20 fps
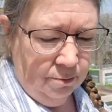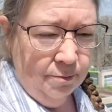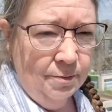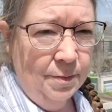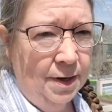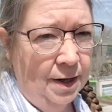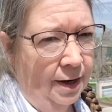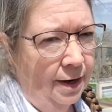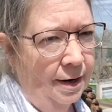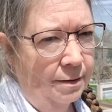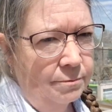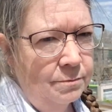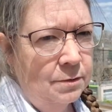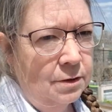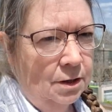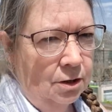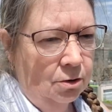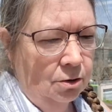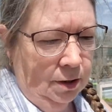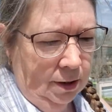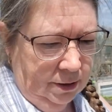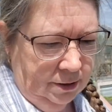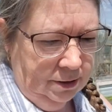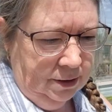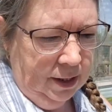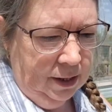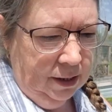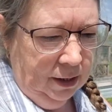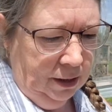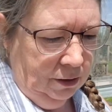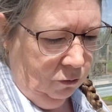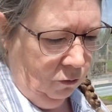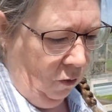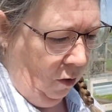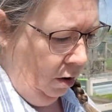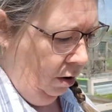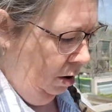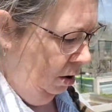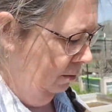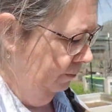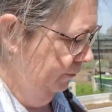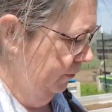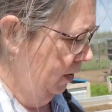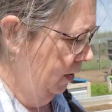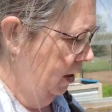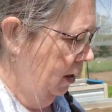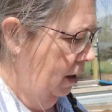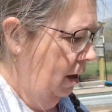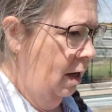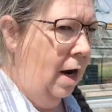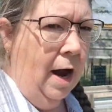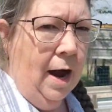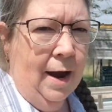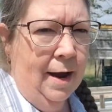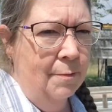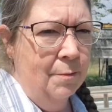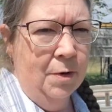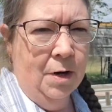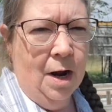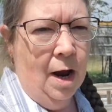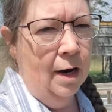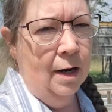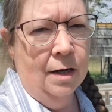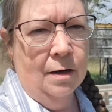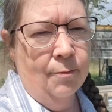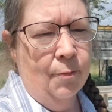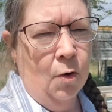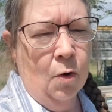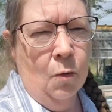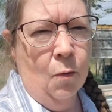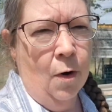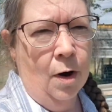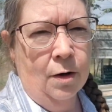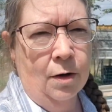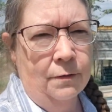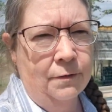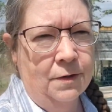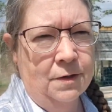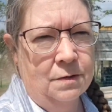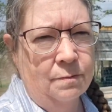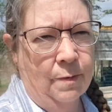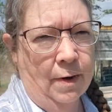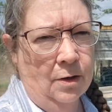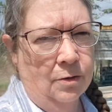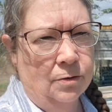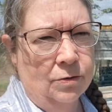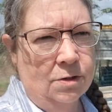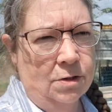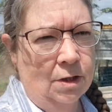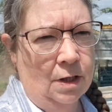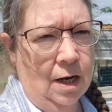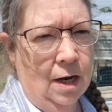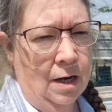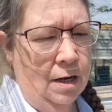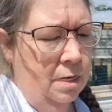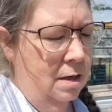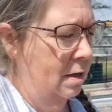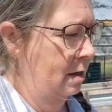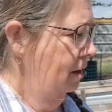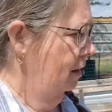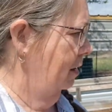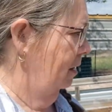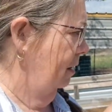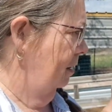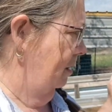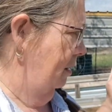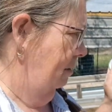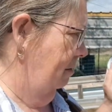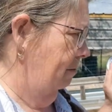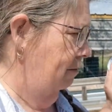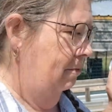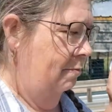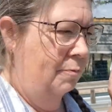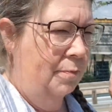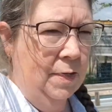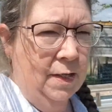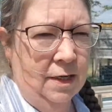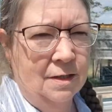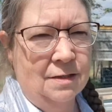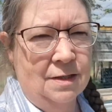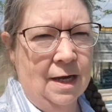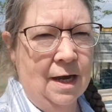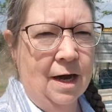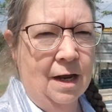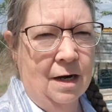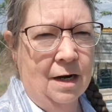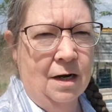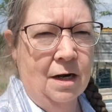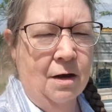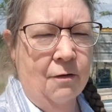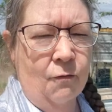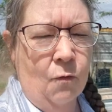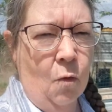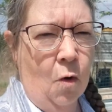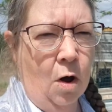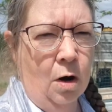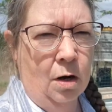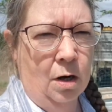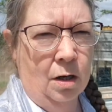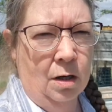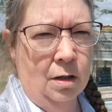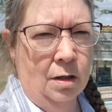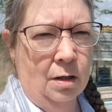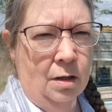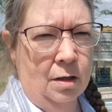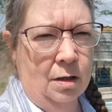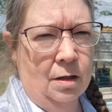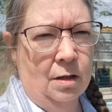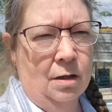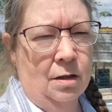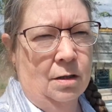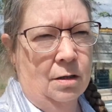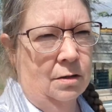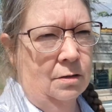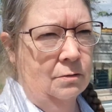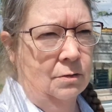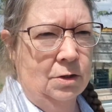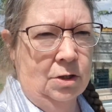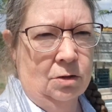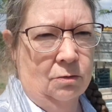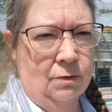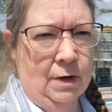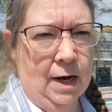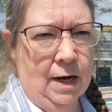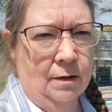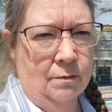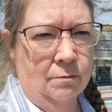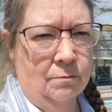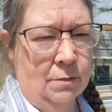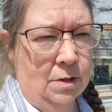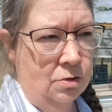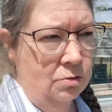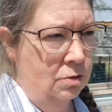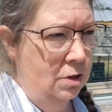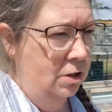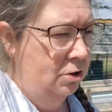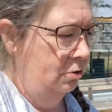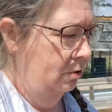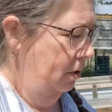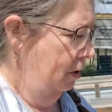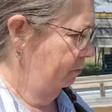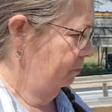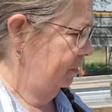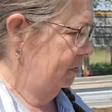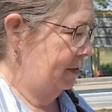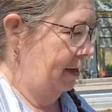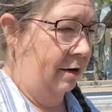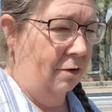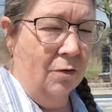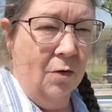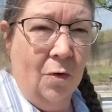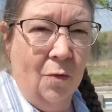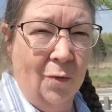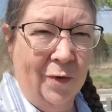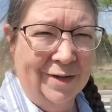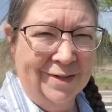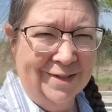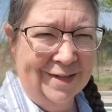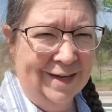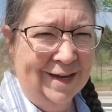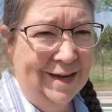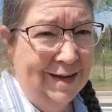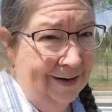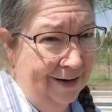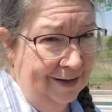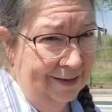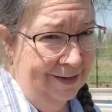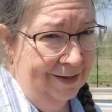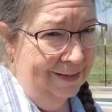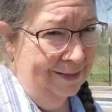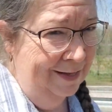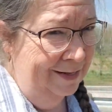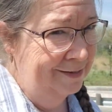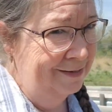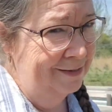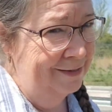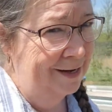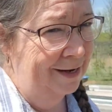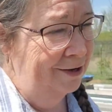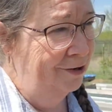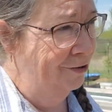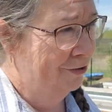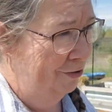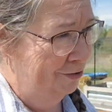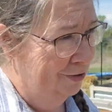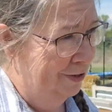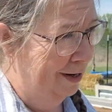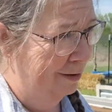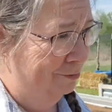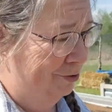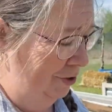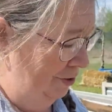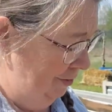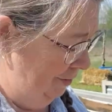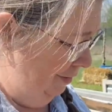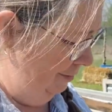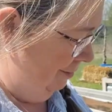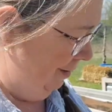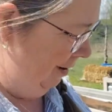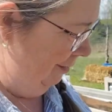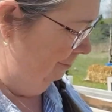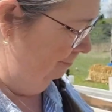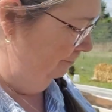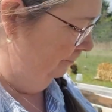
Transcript: But I am literally standing in water. I am not going to pour water on these bales today because they got enough water with the rain. Mother Nature helped us out. Once again, I think that's the second or third time she's done that.